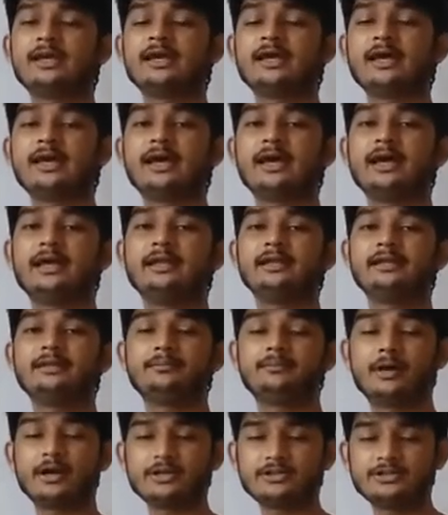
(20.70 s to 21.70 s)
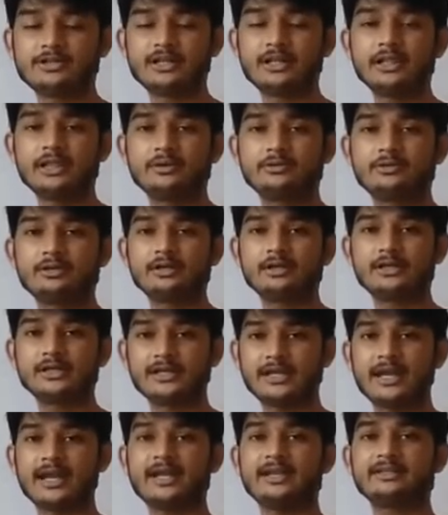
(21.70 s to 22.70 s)
and marginal
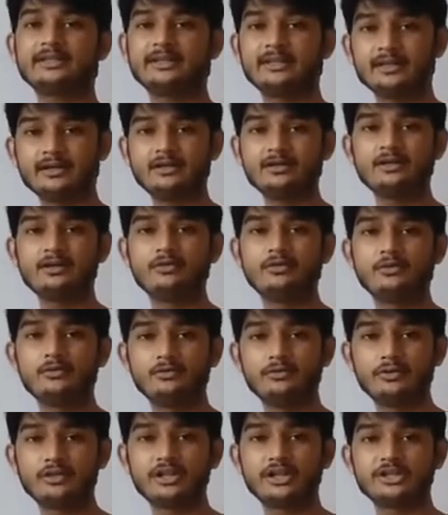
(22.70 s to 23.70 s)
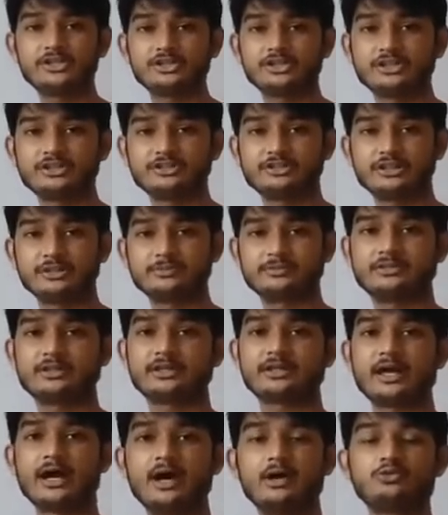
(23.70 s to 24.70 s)
utility, and their relationships,
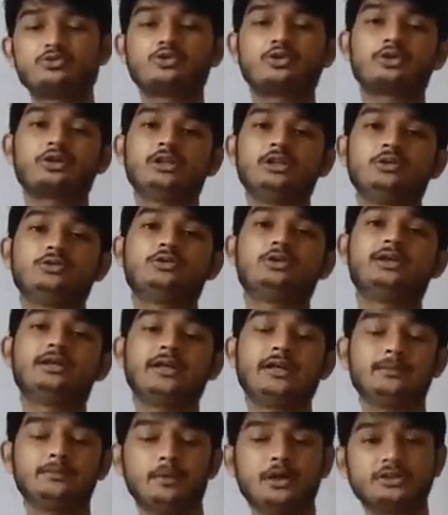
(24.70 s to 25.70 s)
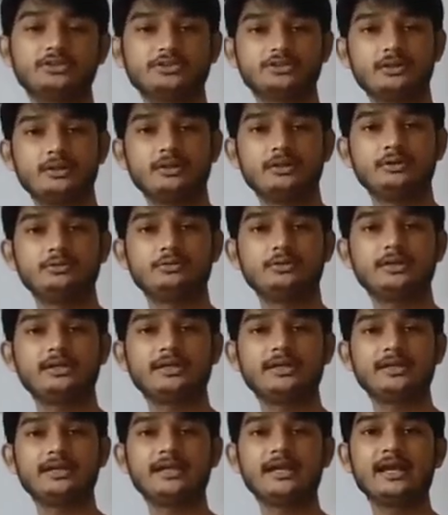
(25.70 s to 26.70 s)
that how total utility and marginal
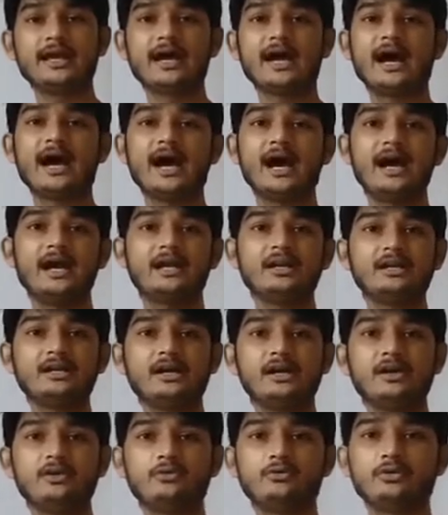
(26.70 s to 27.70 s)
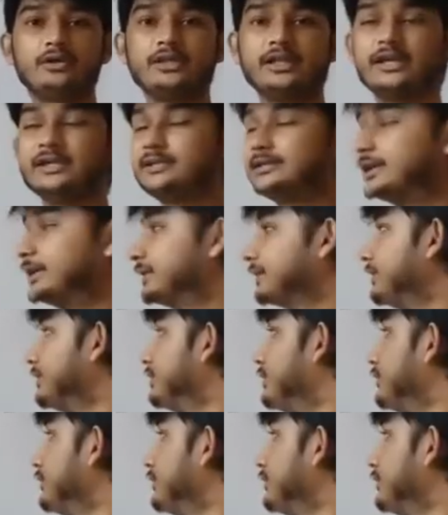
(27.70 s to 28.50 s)
utility are related.